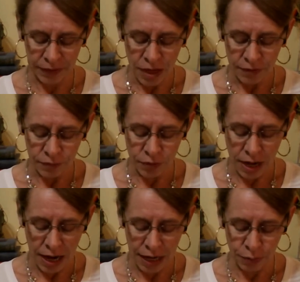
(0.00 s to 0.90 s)
For
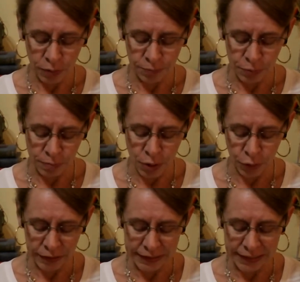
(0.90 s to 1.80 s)
I will
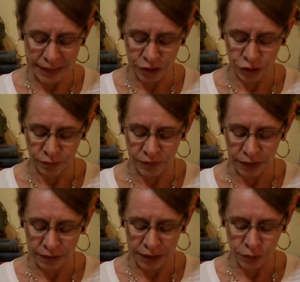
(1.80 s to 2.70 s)
promote thee unto
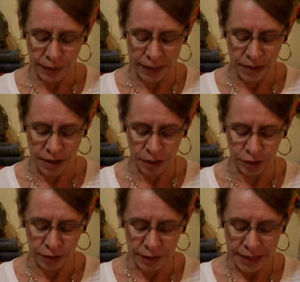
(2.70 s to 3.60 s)
very great
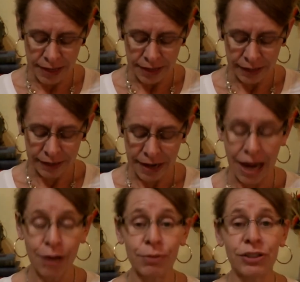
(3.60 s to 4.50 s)
honor, and
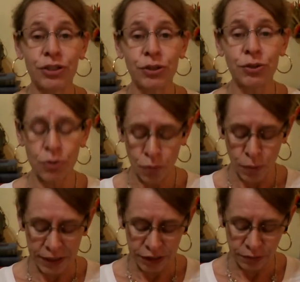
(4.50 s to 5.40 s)
I will do
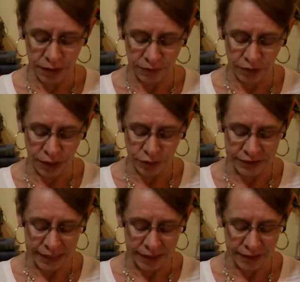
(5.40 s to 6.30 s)
whatsoever thou
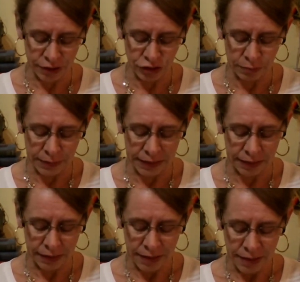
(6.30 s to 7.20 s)
sayest unto
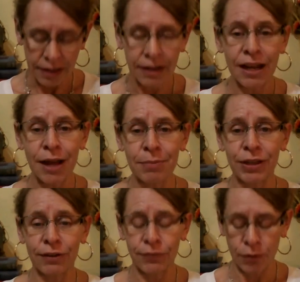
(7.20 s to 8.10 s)
me. Come
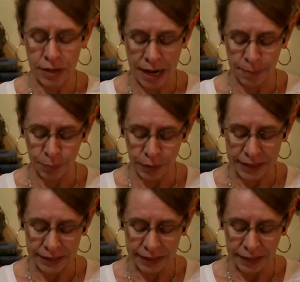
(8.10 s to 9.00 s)
therefore, I
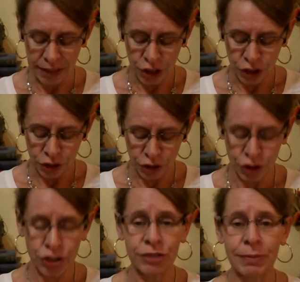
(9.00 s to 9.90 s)
pray thee,
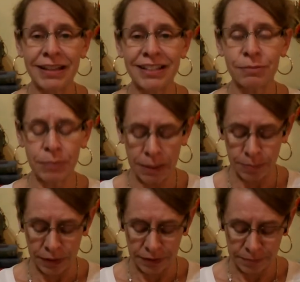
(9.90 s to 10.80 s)
curse me this
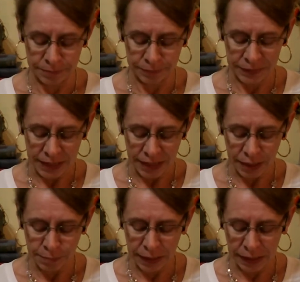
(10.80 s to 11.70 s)
people.
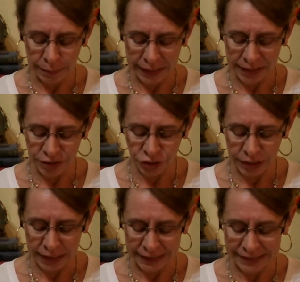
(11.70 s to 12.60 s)
And Balaam answered and